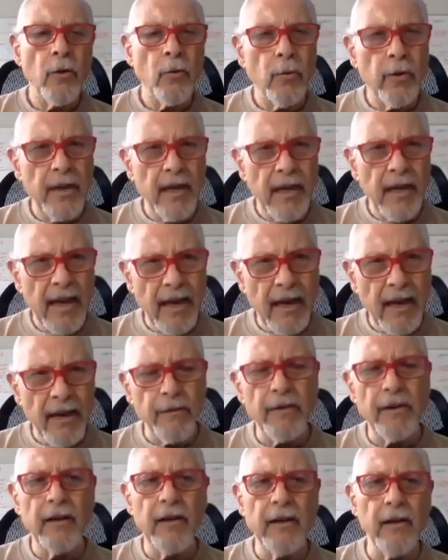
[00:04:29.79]
We have
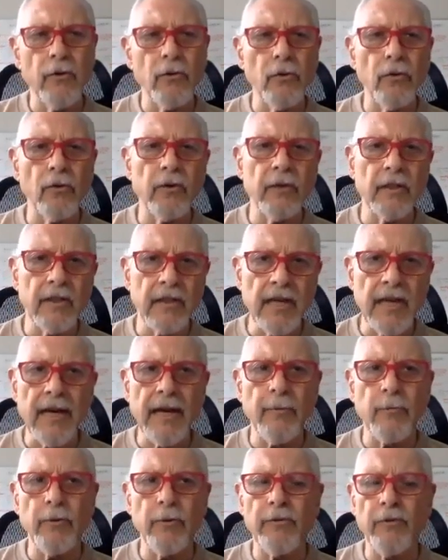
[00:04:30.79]
it here all the
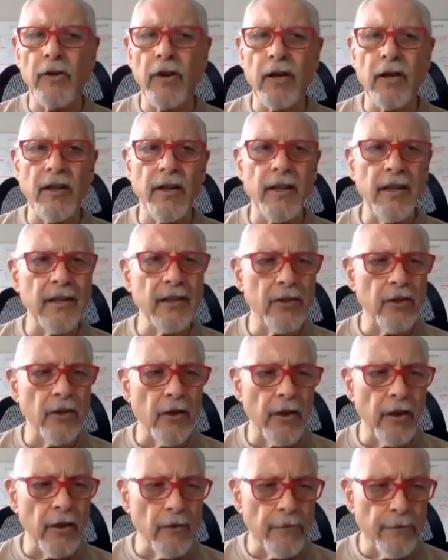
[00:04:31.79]
time. We've got things
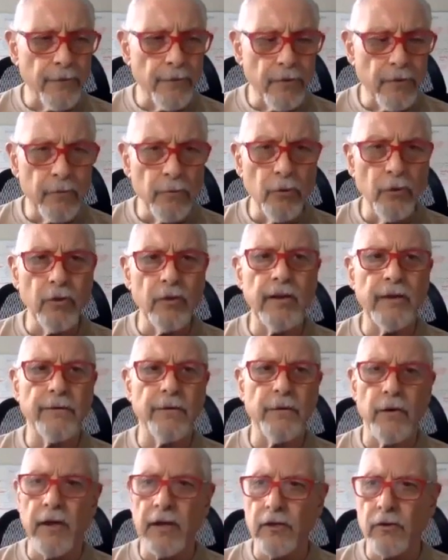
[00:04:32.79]
going smoothly
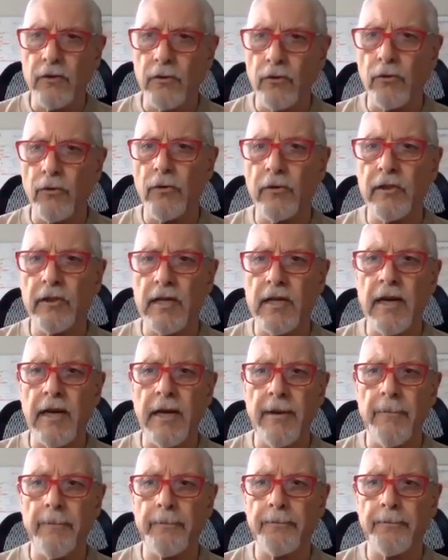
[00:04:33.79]
for us all the
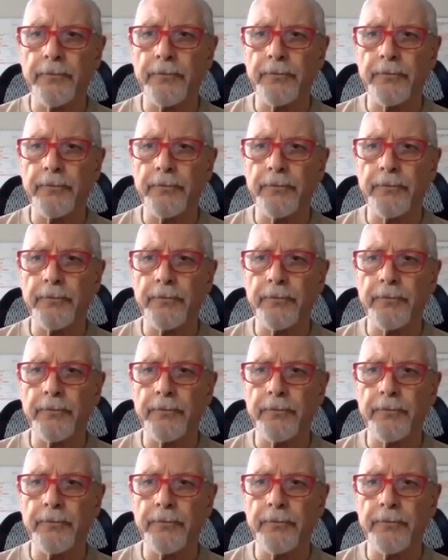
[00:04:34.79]
time.